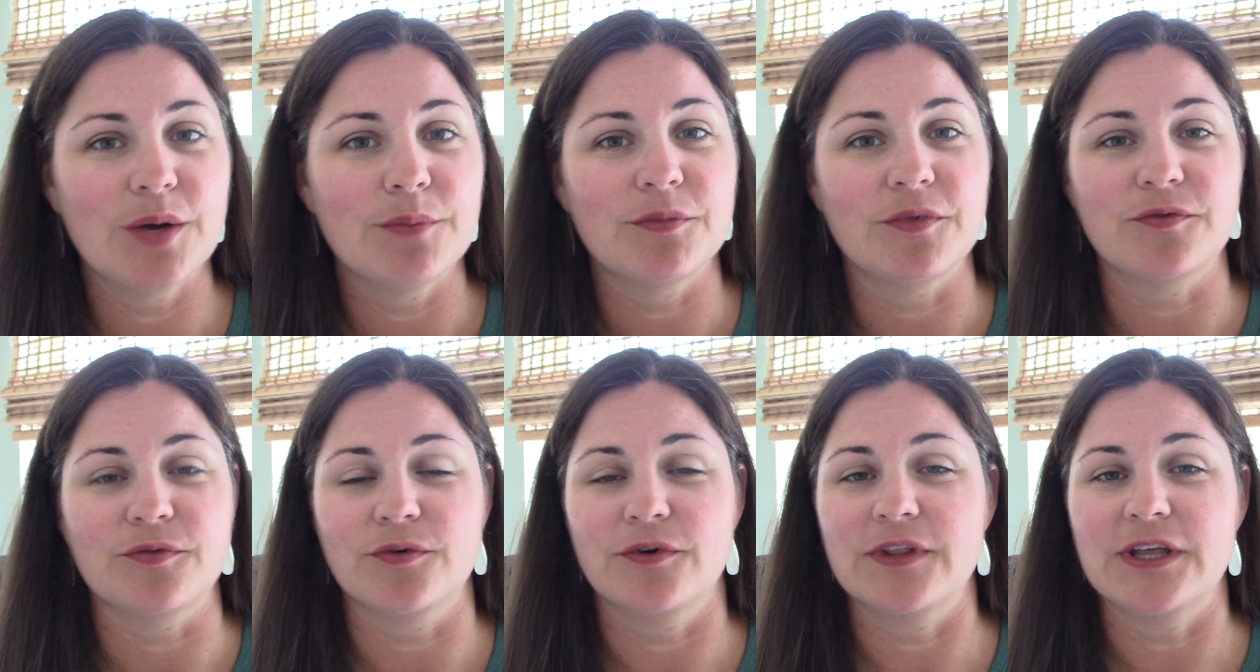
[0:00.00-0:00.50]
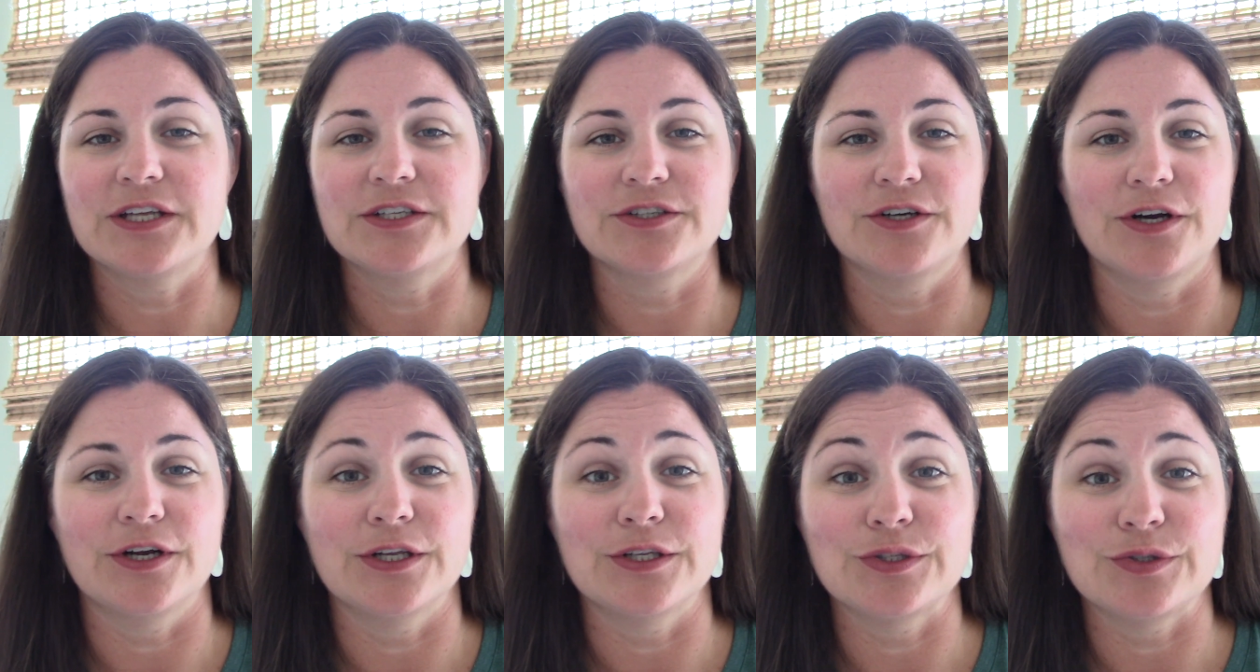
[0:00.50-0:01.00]
before they
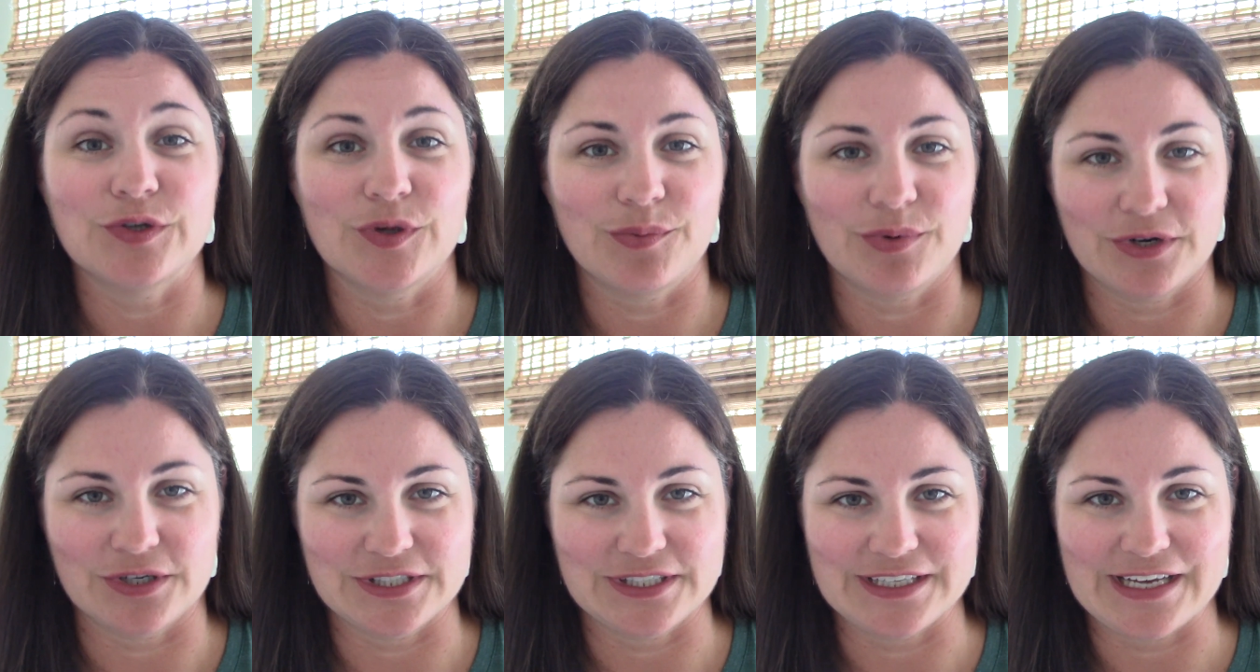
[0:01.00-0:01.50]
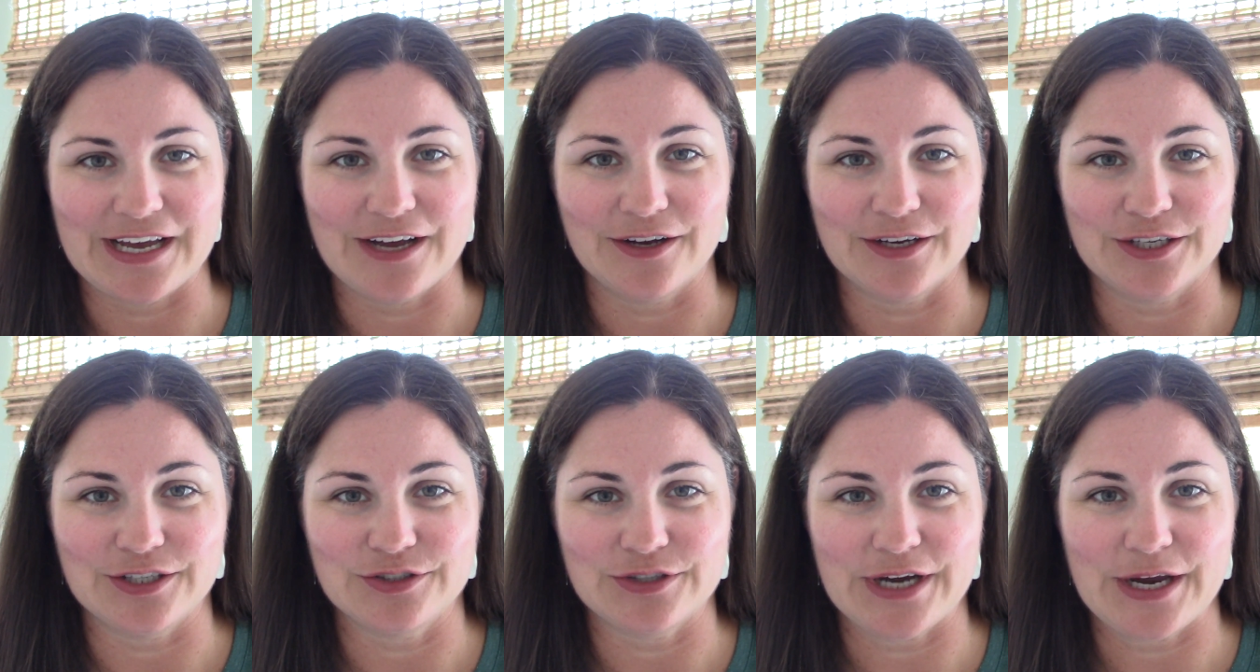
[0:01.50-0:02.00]
turn into a
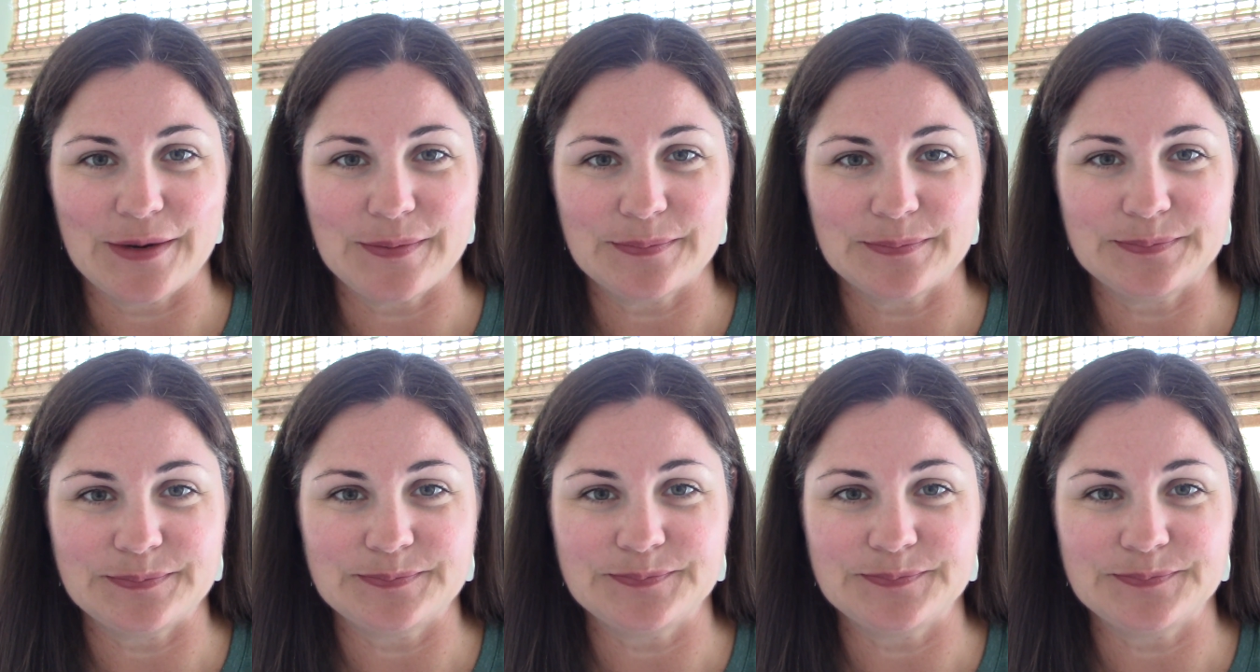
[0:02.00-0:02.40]
personality trait.